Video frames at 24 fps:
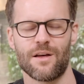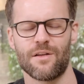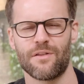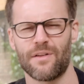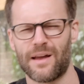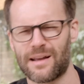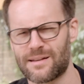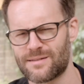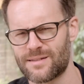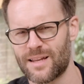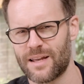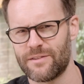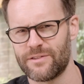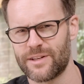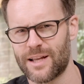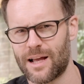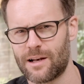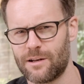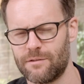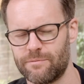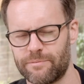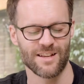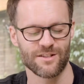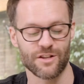Thanks, David
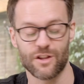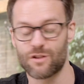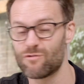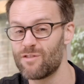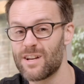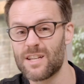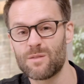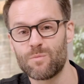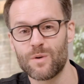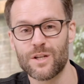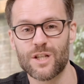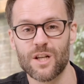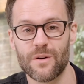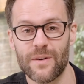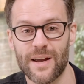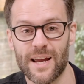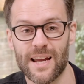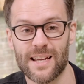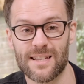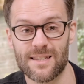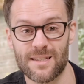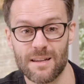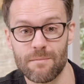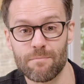Allen. So the reason we do it
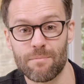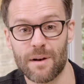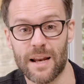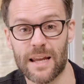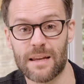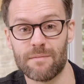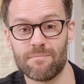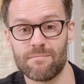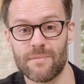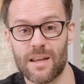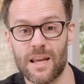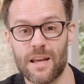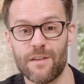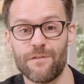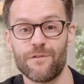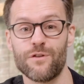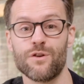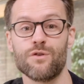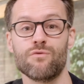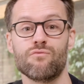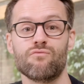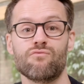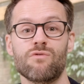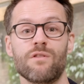is simply, if
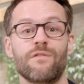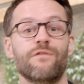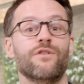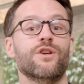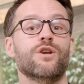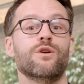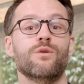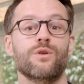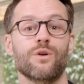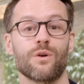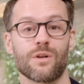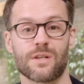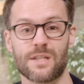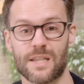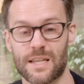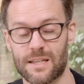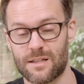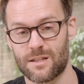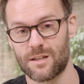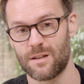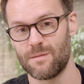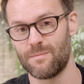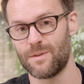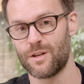you review your
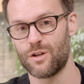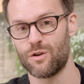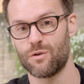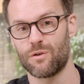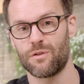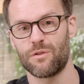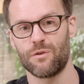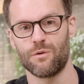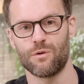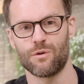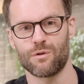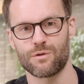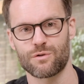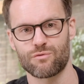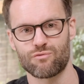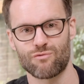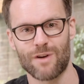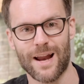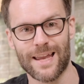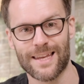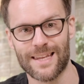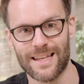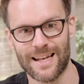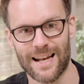system and your thoughts
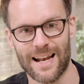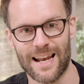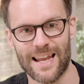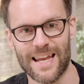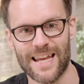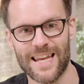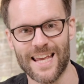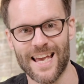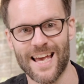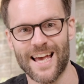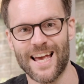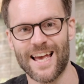regularly,